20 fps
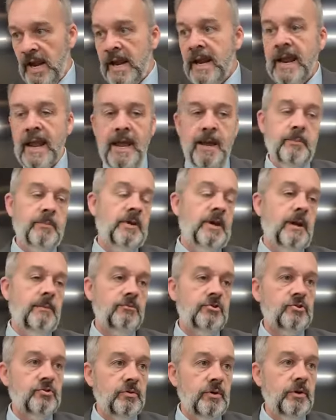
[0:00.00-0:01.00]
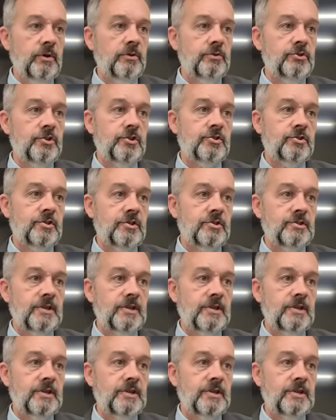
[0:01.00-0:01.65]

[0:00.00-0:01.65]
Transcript: Ahab comes through just to